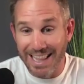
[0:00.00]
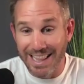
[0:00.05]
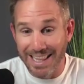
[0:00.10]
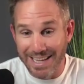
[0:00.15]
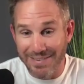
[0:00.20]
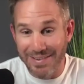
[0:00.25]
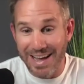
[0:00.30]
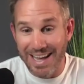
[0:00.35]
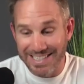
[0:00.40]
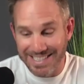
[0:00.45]

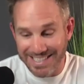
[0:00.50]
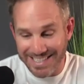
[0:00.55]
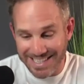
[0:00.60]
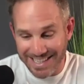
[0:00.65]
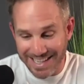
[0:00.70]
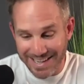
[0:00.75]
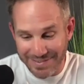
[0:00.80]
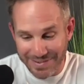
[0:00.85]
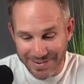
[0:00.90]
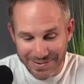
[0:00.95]
live at sea
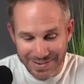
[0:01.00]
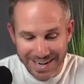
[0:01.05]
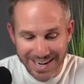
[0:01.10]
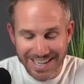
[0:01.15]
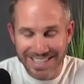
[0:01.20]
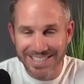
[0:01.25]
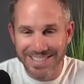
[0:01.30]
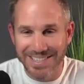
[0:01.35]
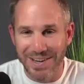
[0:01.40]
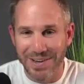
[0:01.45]
level,
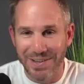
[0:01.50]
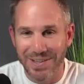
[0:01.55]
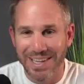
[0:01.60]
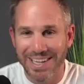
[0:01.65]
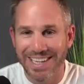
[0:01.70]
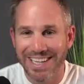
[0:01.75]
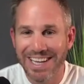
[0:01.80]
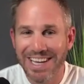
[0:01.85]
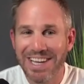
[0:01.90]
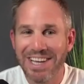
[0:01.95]
right? So yeah.
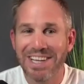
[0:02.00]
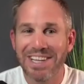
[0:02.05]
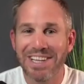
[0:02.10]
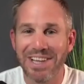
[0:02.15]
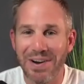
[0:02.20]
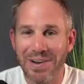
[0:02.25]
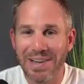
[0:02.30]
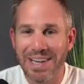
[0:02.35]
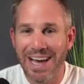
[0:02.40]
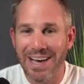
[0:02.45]
like
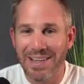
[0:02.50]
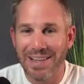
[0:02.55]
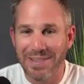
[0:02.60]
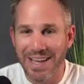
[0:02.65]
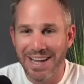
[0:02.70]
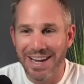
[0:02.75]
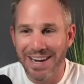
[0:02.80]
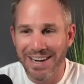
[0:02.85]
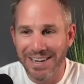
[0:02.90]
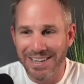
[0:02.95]
going out
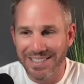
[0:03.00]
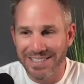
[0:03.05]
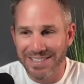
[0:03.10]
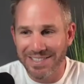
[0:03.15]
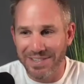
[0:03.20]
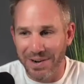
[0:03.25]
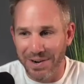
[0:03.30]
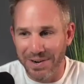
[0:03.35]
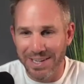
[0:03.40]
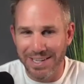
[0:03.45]
there and
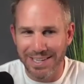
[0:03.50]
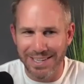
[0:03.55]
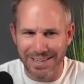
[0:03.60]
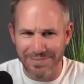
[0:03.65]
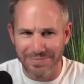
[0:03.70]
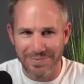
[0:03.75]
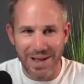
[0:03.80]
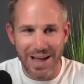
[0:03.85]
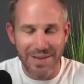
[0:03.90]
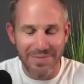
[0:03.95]
starting
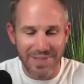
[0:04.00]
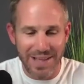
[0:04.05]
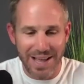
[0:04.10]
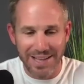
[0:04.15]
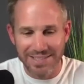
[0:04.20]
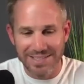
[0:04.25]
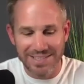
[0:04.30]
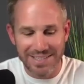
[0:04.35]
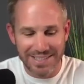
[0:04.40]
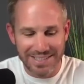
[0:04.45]
at
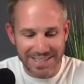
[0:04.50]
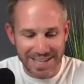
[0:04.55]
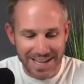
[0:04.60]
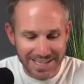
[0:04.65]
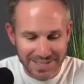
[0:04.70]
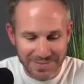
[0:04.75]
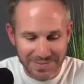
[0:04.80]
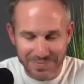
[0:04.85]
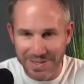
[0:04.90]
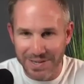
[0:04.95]
5,000,
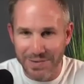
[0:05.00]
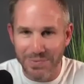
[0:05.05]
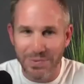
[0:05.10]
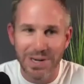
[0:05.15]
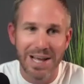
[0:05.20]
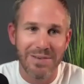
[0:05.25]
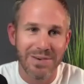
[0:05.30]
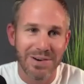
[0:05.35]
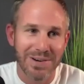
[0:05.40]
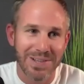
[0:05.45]
6,000 feet or
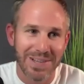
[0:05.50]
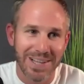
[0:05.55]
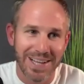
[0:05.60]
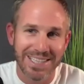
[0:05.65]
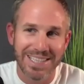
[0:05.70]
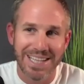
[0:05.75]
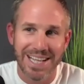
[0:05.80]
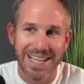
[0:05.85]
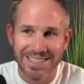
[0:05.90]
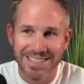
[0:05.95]
whatever,
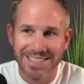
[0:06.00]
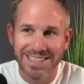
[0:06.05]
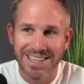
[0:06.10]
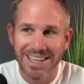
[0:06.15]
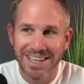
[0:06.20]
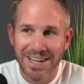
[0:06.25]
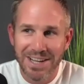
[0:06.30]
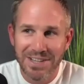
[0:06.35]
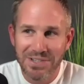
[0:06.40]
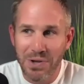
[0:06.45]
like that's
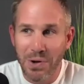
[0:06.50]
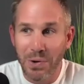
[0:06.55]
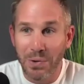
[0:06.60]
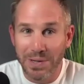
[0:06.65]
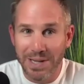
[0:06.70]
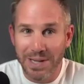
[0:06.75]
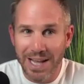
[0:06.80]
totally